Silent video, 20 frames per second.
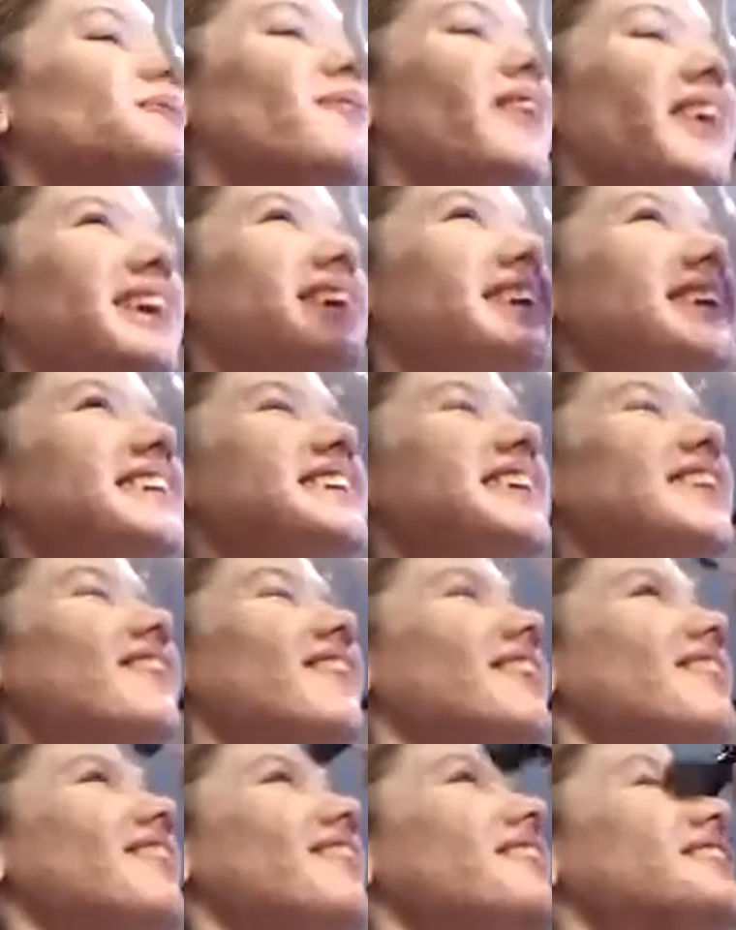I didn't see
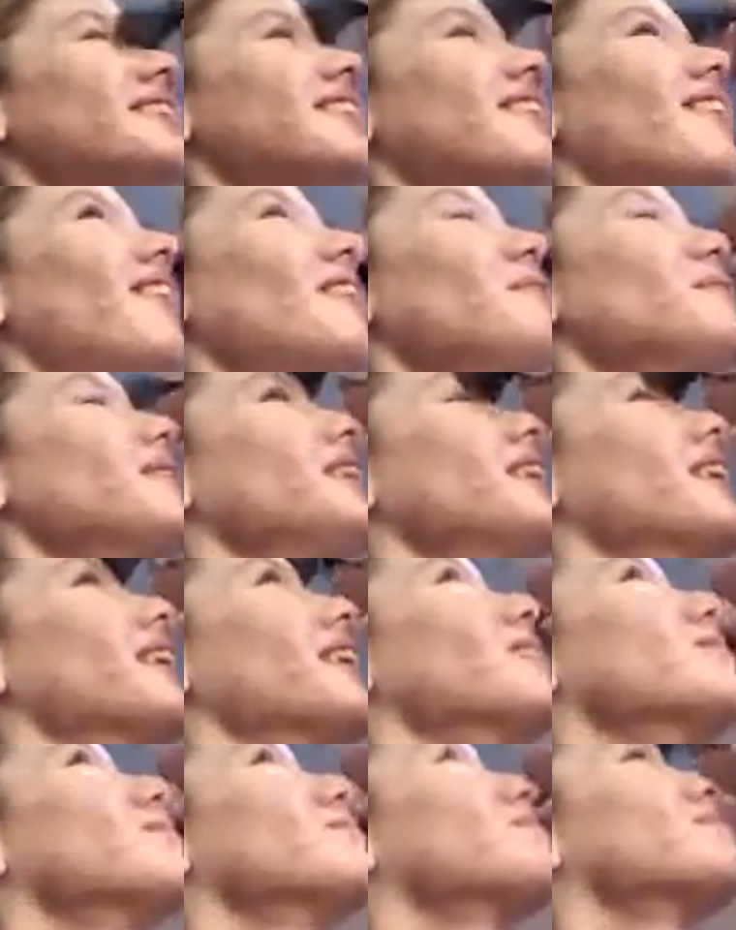what it looks like on me
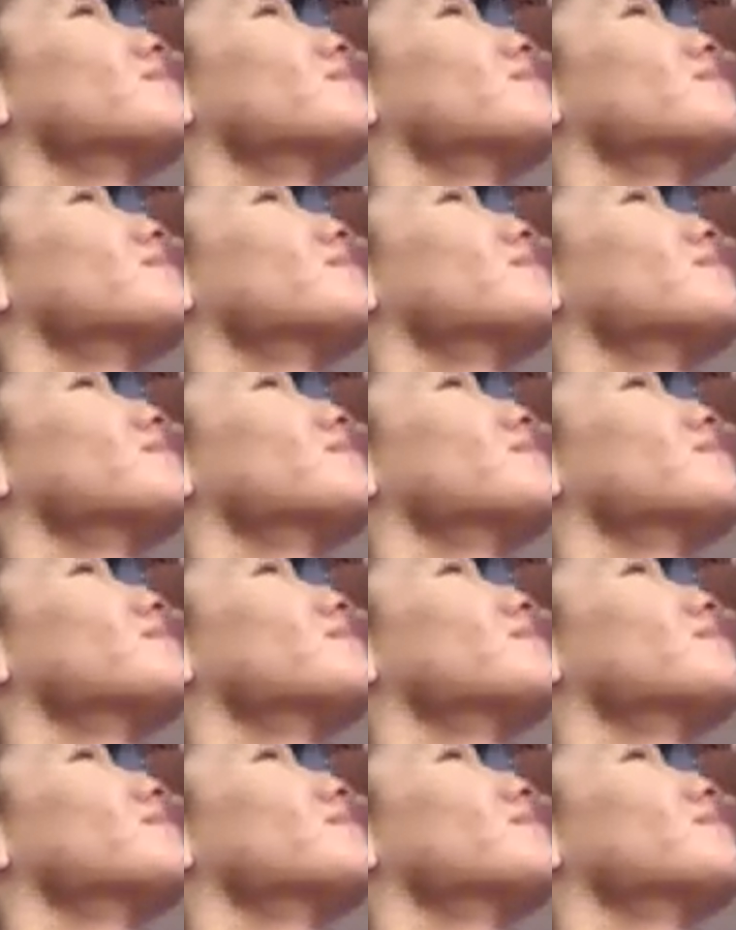yet.